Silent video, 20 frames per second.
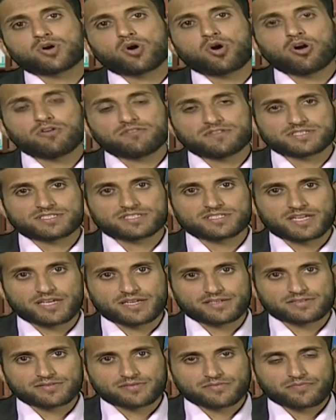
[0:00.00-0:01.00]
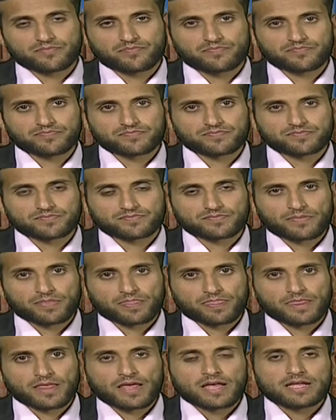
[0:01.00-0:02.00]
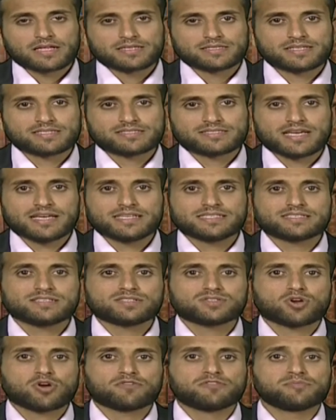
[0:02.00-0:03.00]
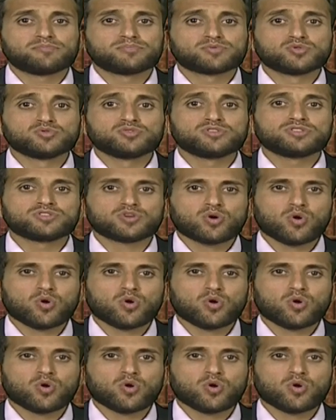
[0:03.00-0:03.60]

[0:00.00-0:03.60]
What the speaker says: of estate. The test is of a prudent